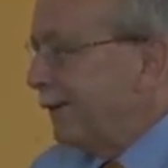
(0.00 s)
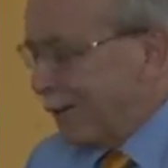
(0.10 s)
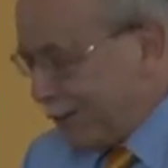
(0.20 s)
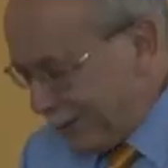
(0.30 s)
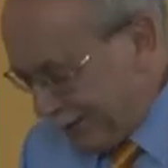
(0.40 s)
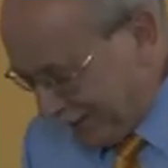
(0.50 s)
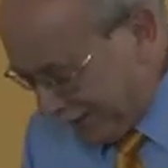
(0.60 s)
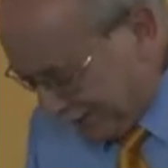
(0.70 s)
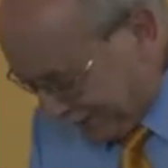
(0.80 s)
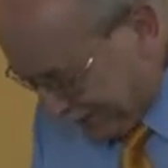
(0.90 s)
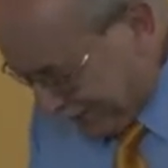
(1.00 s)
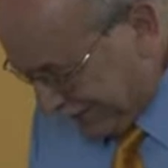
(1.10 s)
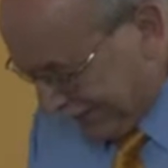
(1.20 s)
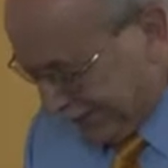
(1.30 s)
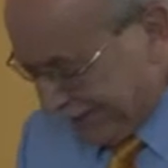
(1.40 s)
to uh,
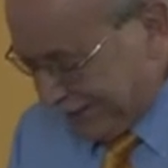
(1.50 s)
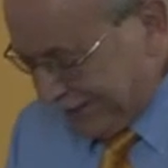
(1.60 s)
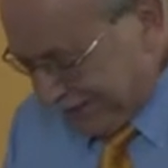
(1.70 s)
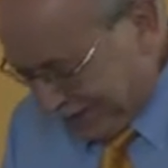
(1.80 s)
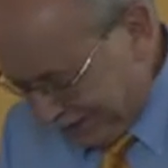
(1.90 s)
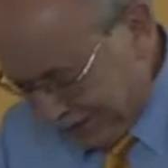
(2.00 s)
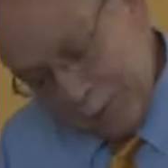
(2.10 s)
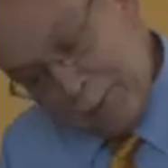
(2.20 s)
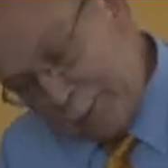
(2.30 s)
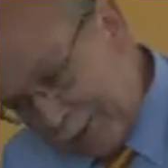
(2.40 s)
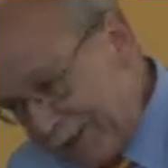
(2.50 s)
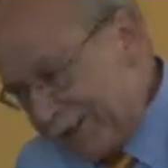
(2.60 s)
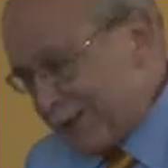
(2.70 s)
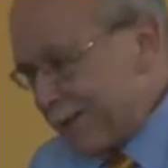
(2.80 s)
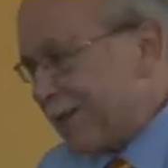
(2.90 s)
yeah, well,
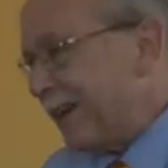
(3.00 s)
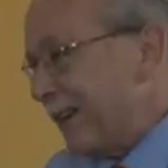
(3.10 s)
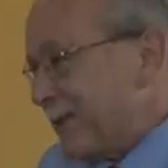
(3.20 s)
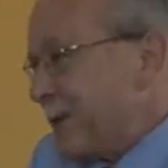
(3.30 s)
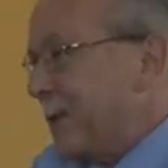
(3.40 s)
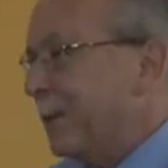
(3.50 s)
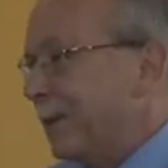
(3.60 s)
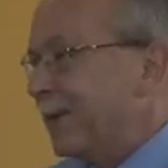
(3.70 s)
alternatives to Eskom or